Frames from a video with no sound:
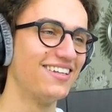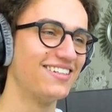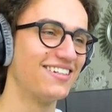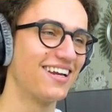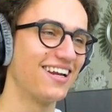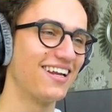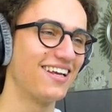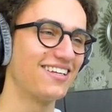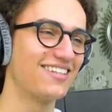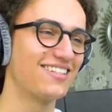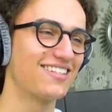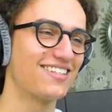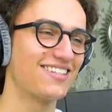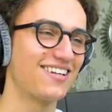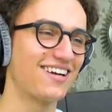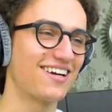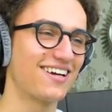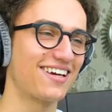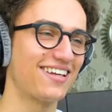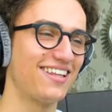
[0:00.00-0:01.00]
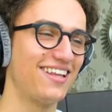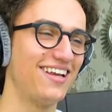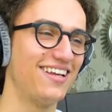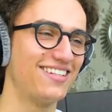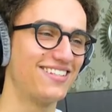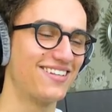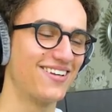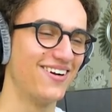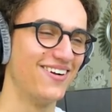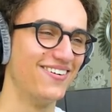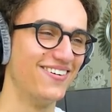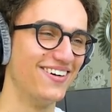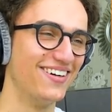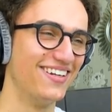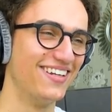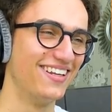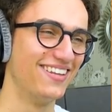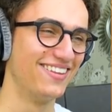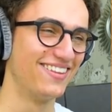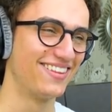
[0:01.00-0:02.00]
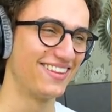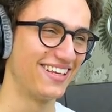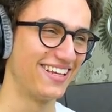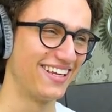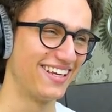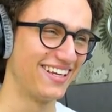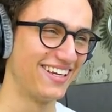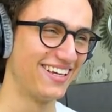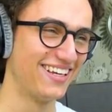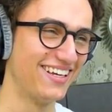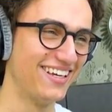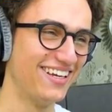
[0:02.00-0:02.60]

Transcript: Jilly's stuck in this wooden thing.